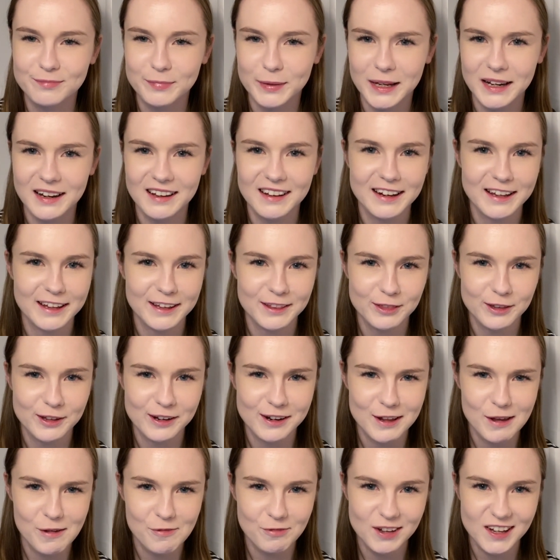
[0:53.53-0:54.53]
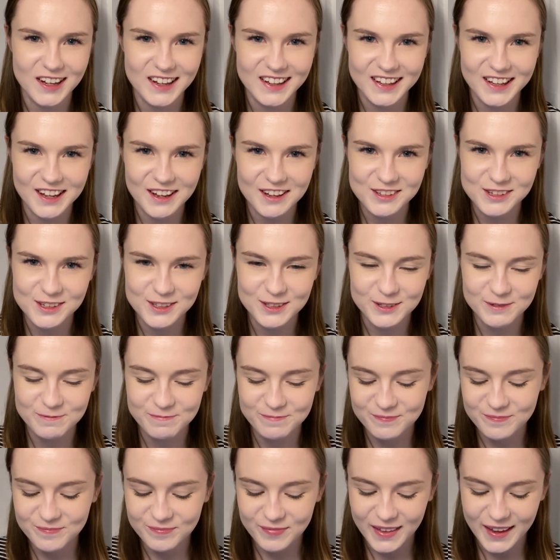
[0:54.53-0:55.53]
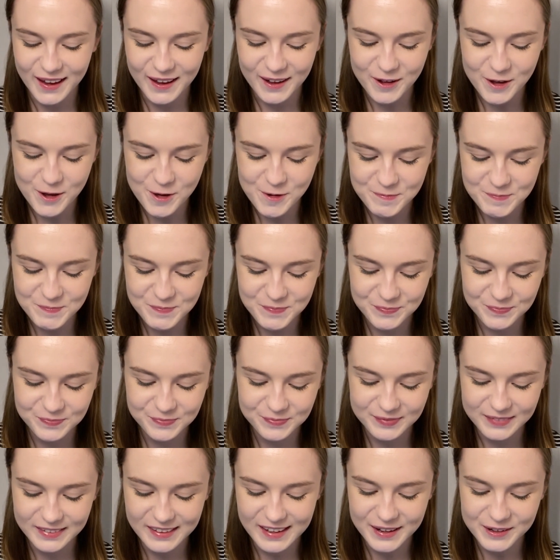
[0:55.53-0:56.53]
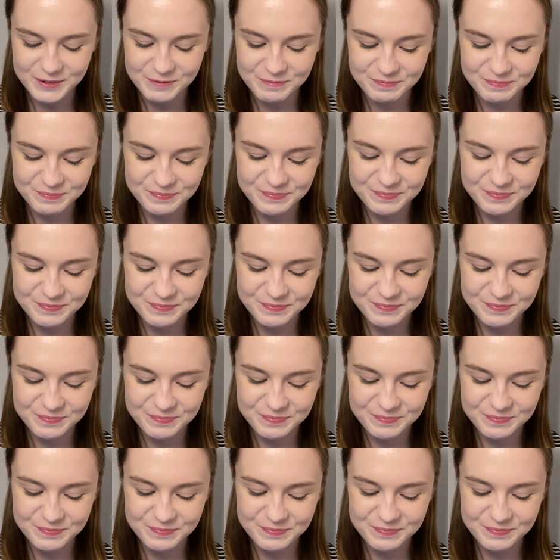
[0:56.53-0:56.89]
better late than never, I guess. Yeah.